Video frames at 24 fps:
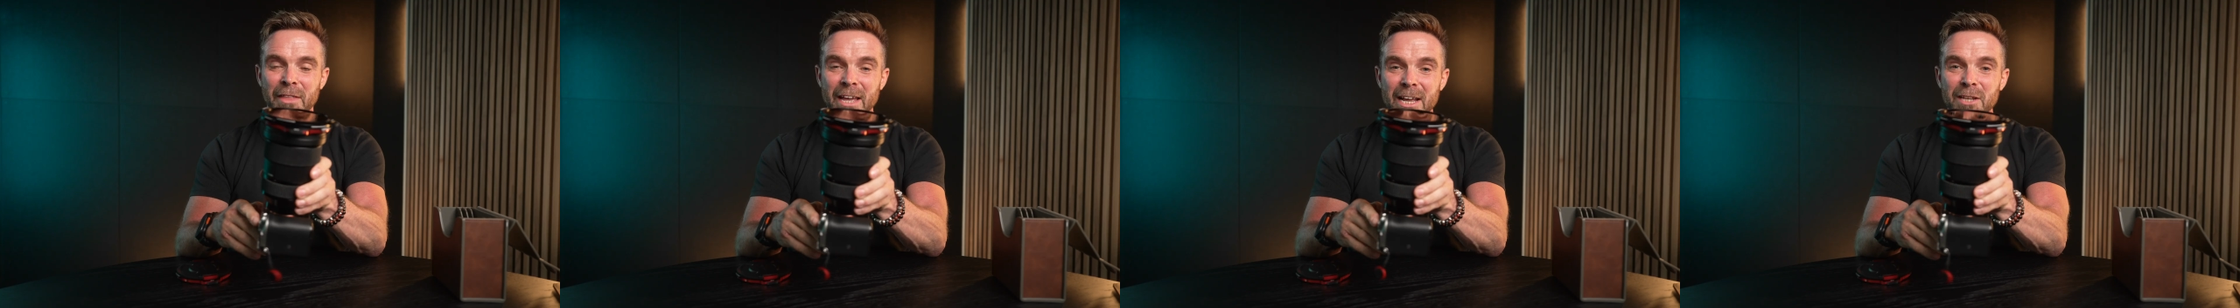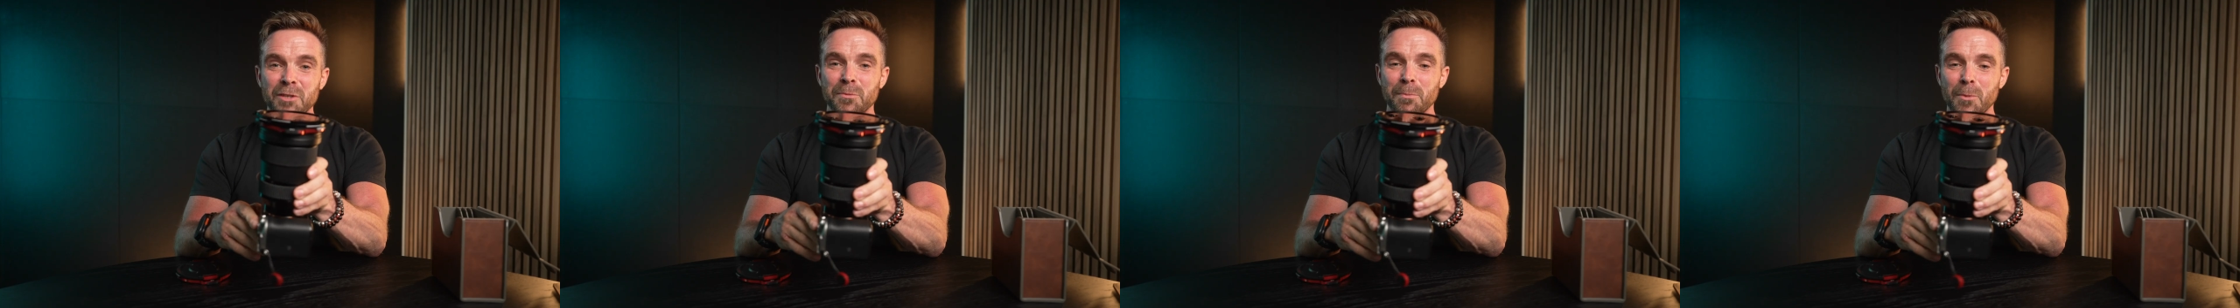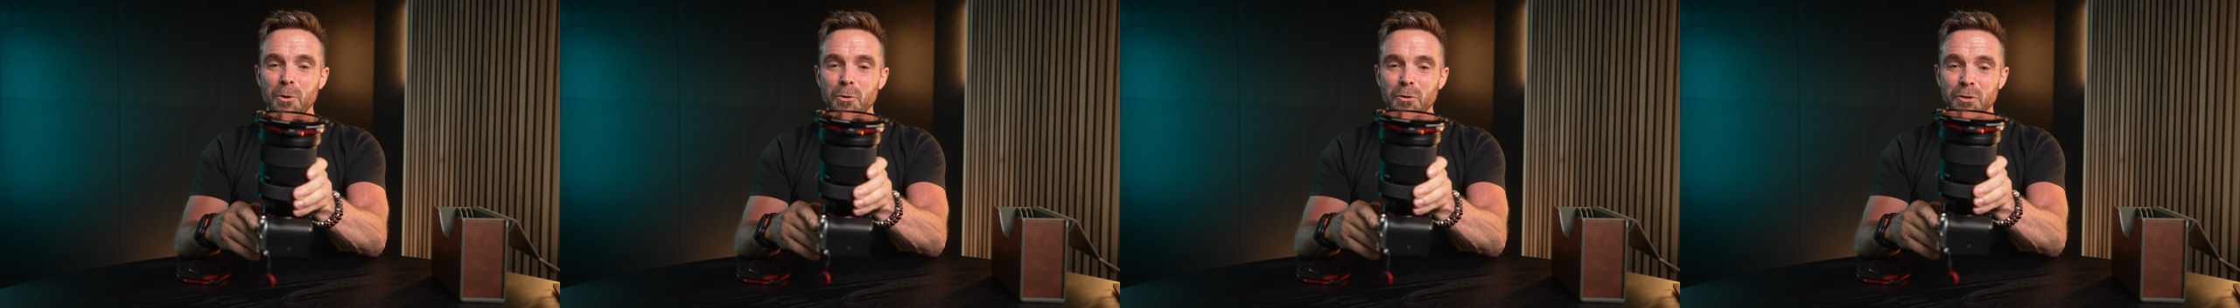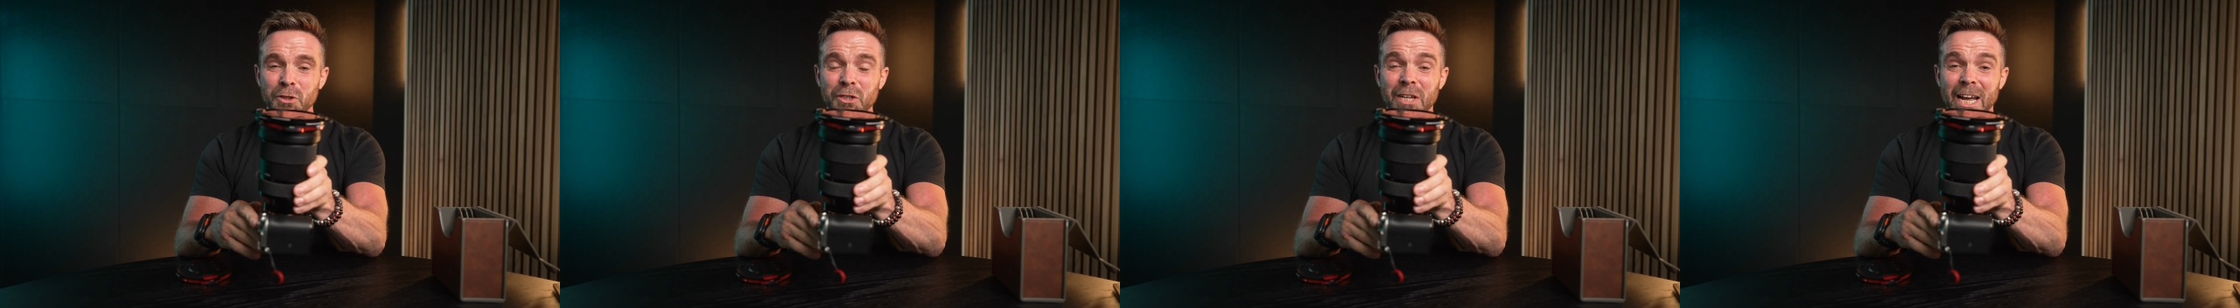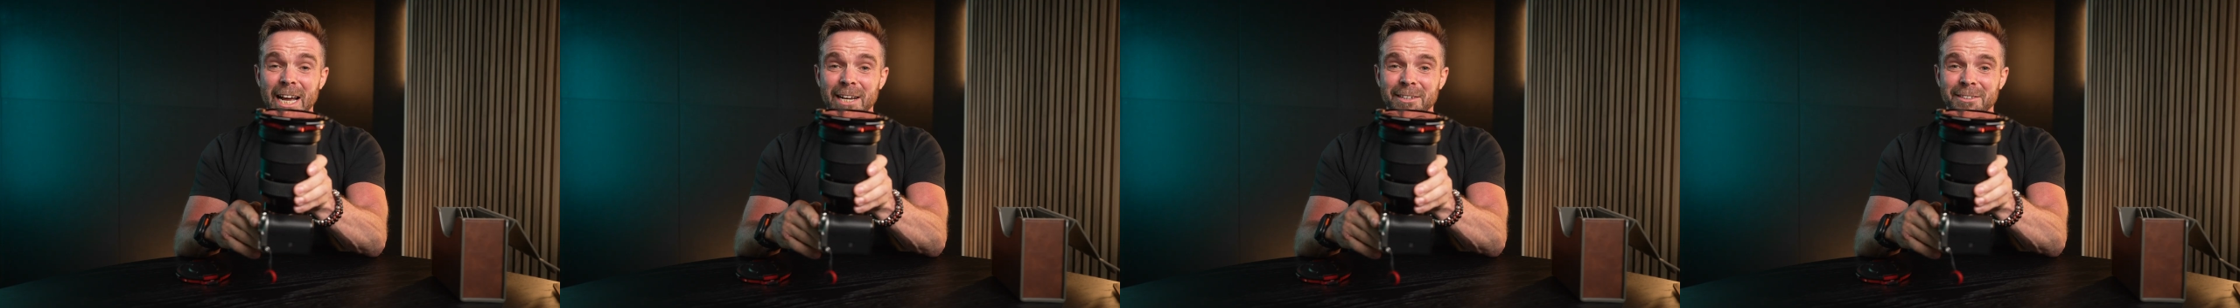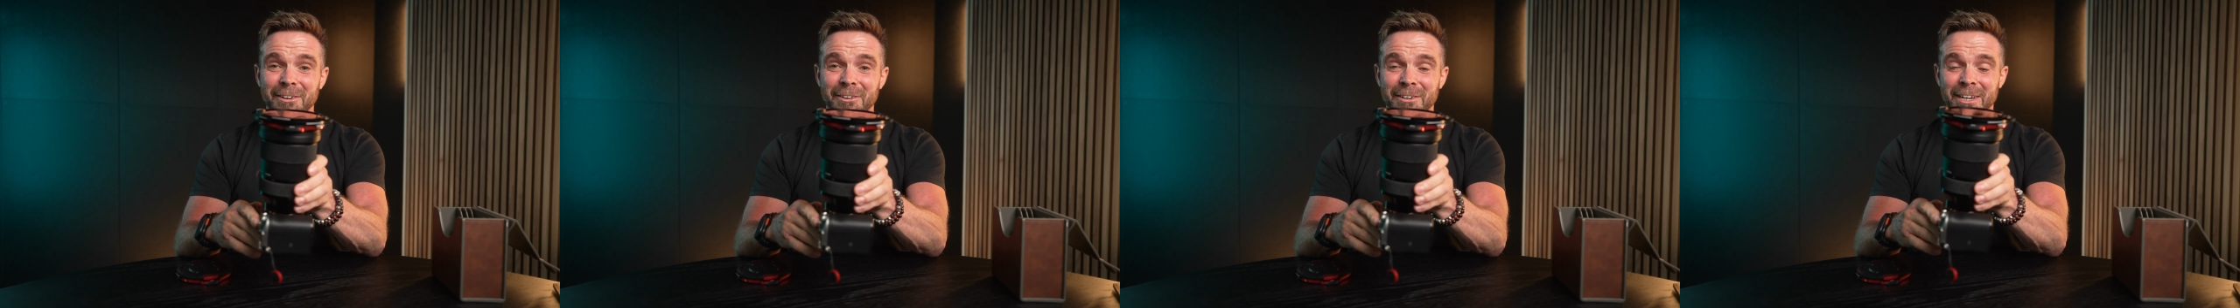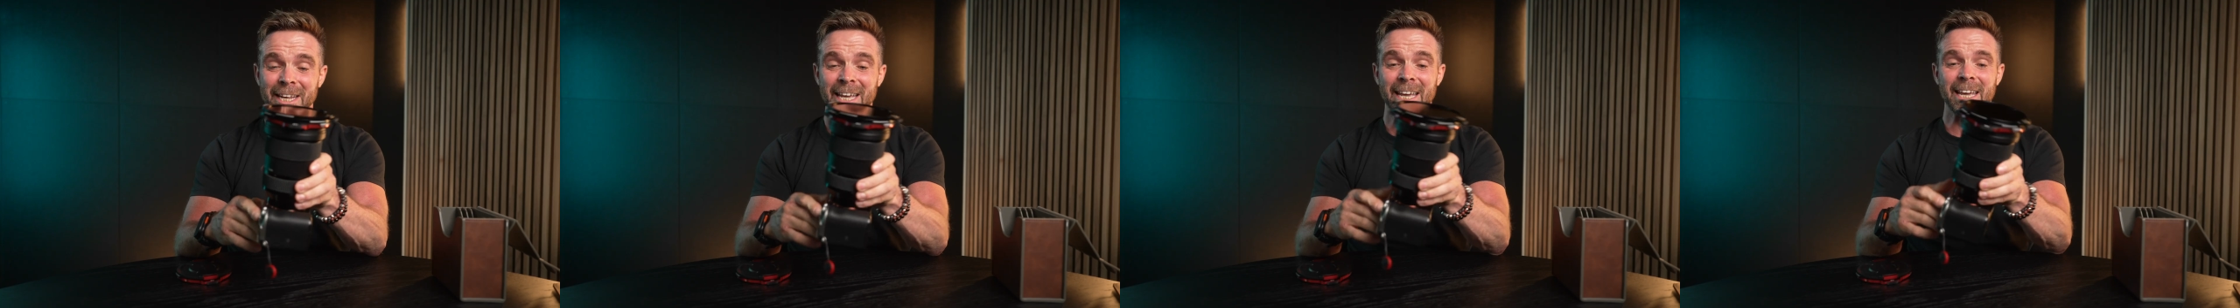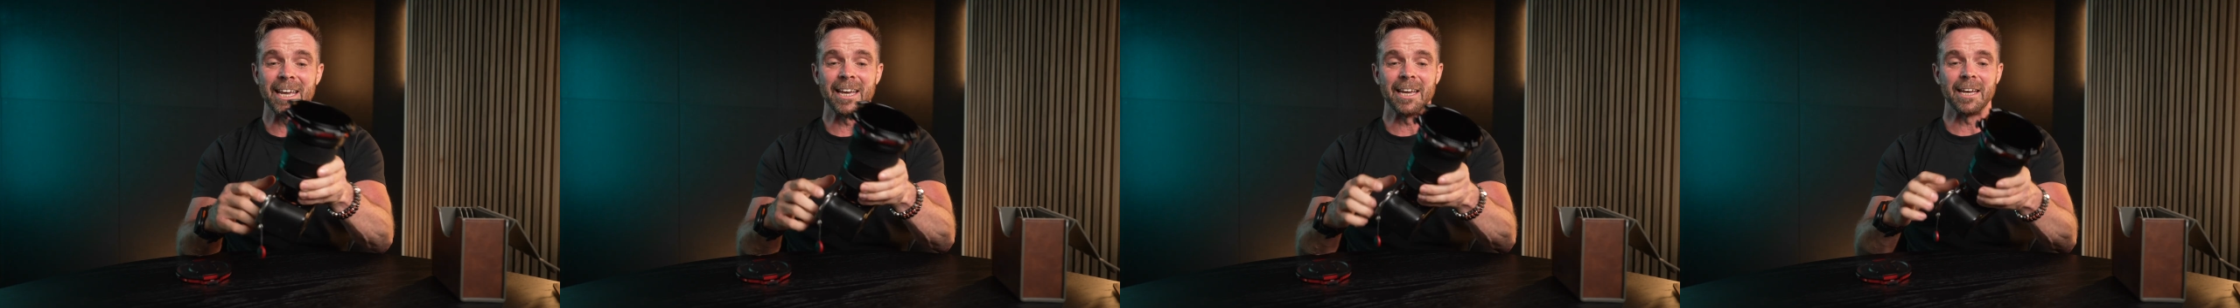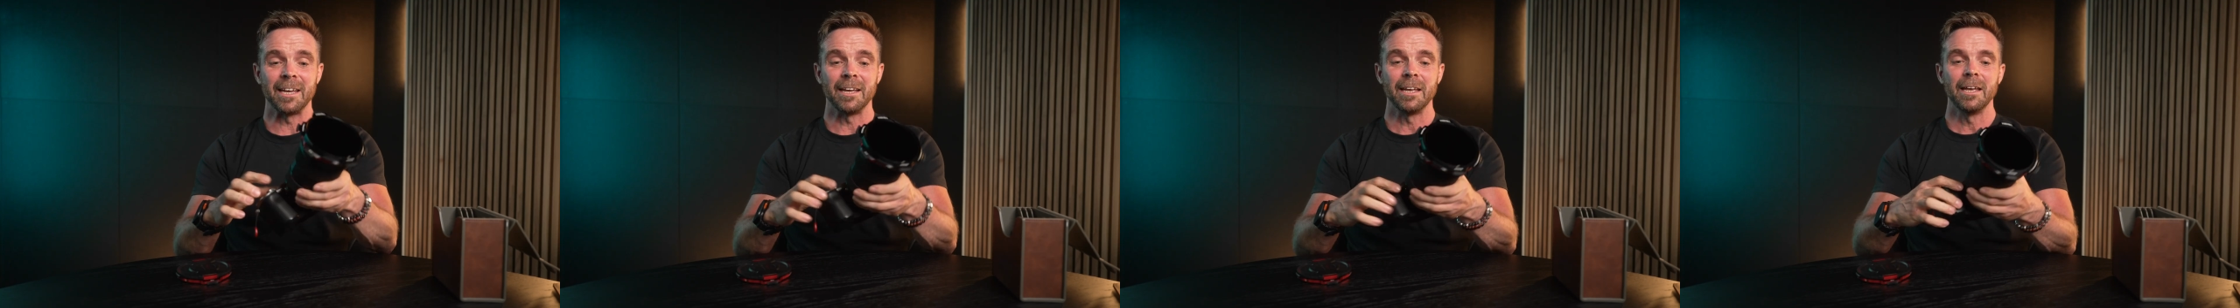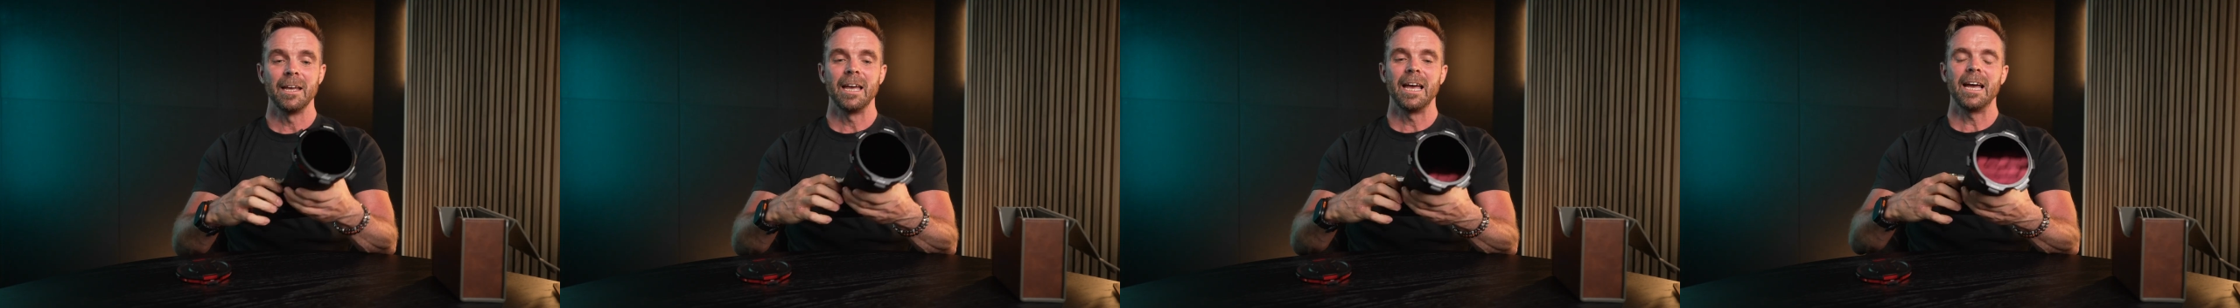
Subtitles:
There's more stacked on here,